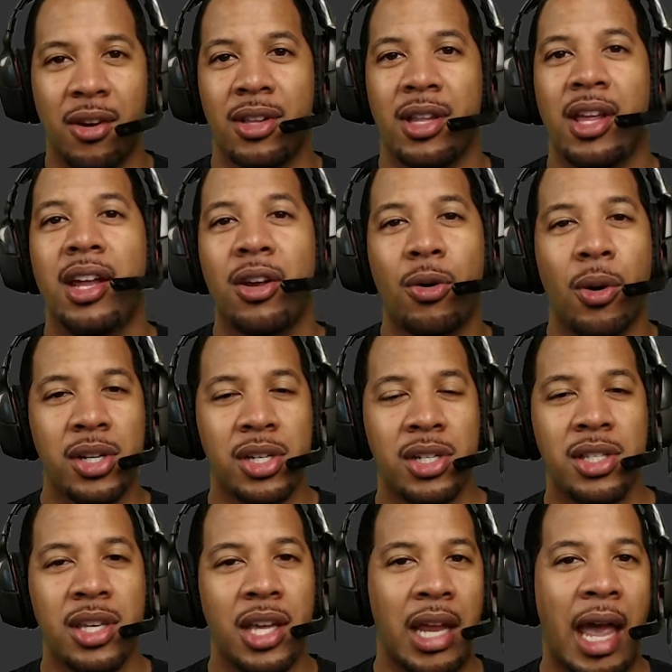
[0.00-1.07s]
and of
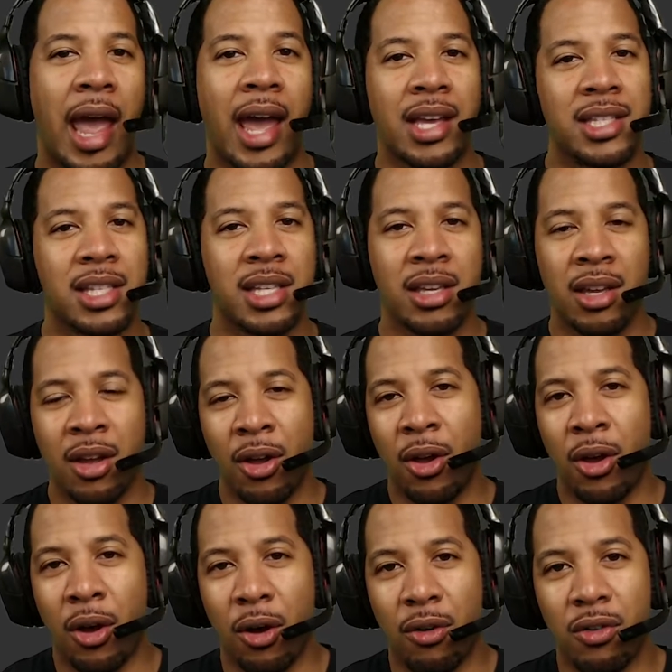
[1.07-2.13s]
questions get asked
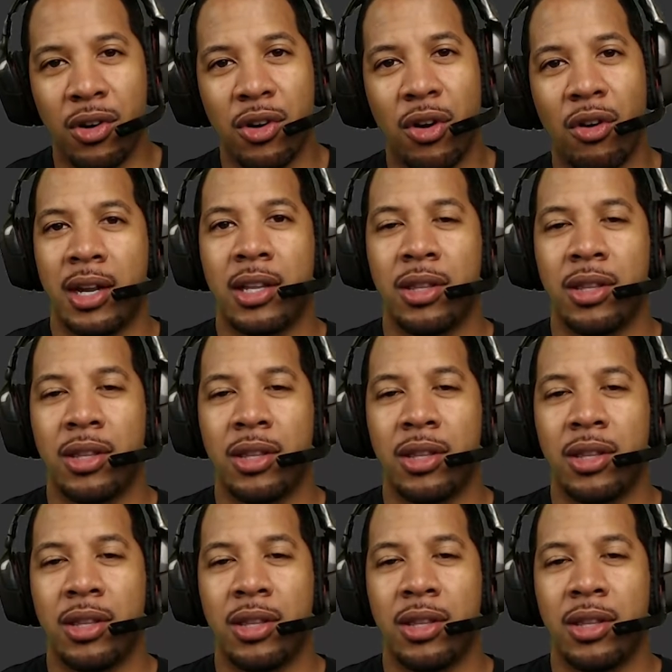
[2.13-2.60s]
over and over.